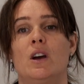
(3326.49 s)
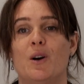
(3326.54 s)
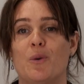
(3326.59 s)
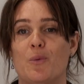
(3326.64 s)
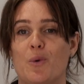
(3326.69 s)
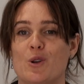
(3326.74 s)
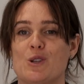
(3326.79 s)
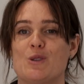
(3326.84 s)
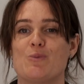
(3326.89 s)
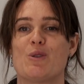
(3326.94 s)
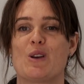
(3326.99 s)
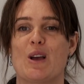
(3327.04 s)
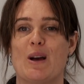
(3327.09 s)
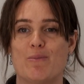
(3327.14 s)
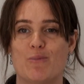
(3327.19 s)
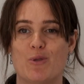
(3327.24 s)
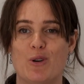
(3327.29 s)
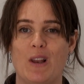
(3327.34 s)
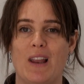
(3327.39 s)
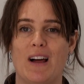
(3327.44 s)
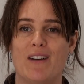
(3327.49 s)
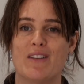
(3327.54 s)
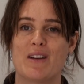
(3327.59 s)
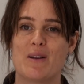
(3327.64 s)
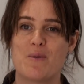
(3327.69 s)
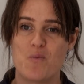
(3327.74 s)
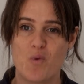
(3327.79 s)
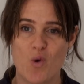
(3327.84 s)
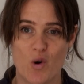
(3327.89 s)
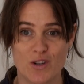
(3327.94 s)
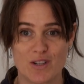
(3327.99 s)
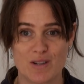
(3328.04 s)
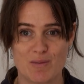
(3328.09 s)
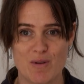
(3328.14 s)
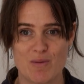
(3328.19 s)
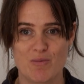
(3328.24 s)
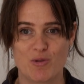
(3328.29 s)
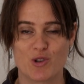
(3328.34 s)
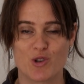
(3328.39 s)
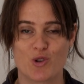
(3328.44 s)
want to become more loving, want to
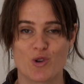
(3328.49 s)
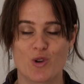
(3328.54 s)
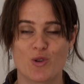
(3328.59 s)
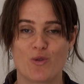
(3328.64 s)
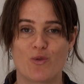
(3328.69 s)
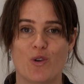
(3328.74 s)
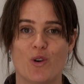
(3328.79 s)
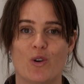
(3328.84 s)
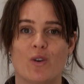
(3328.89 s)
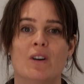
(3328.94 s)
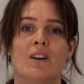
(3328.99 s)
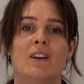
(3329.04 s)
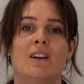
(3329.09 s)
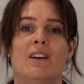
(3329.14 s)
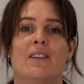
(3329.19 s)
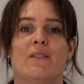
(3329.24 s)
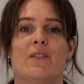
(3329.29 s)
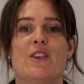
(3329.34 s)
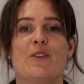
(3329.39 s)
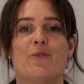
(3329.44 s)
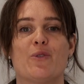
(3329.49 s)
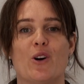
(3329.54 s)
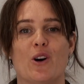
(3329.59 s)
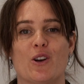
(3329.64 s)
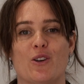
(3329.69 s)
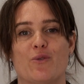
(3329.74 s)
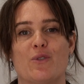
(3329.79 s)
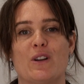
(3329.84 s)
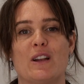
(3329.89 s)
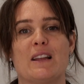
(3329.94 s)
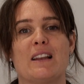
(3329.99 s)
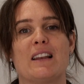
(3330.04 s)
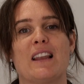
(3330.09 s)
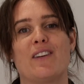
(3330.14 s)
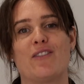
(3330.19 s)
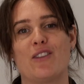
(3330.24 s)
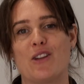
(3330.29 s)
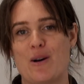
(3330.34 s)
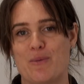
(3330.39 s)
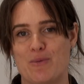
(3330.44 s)
be more truthful, you've got a really
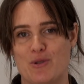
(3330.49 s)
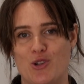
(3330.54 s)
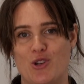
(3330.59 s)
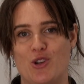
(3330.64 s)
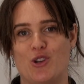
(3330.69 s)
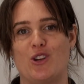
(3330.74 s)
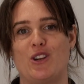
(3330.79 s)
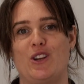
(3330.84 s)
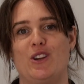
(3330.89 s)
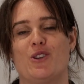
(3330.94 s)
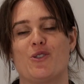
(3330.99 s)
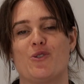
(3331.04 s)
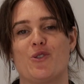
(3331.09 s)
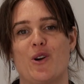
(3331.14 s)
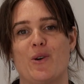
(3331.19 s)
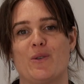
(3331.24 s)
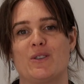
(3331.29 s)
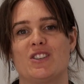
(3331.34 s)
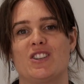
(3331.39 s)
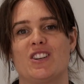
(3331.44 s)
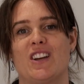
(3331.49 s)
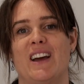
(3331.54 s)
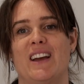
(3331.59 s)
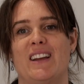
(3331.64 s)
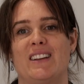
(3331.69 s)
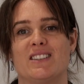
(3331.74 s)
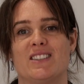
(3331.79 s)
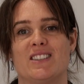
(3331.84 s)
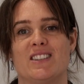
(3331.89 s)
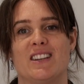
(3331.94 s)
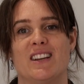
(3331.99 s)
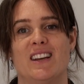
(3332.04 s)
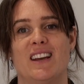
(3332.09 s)
lovely opportunity to grow and change.